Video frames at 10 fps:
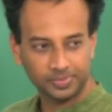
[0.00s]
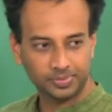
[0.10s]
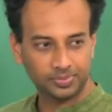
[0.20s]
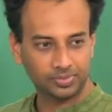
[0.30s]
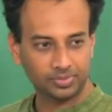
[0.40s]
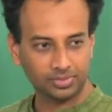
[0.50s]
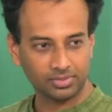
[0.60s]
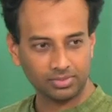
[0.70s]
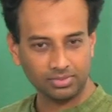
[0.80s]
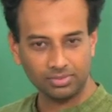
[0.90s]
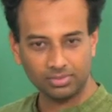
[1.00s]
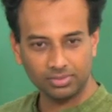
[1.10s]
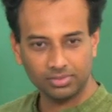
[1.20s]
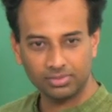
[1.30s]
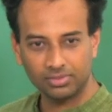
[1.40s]

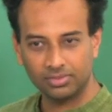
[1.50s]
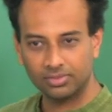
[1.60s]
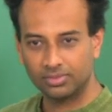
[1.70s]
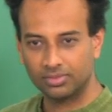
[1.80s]
No one is speaking in this clip.